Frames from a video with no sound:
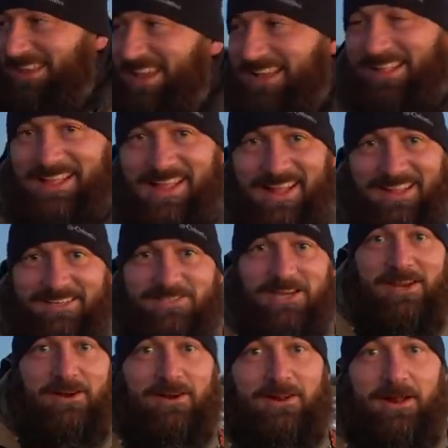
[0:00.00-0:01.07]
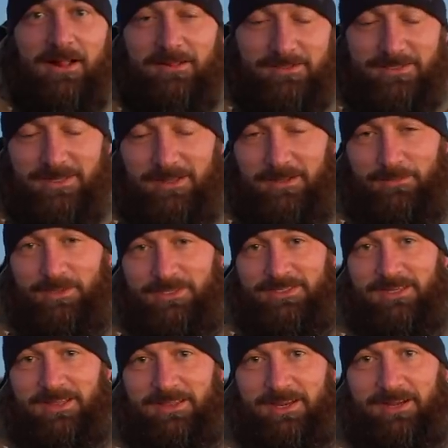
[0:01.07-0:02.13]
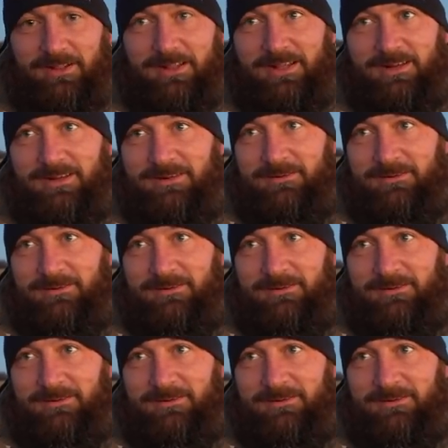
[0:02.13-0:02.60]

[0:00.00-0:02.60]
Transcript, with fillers: Kakalaki, J R Collins, Columbia, South Carolina.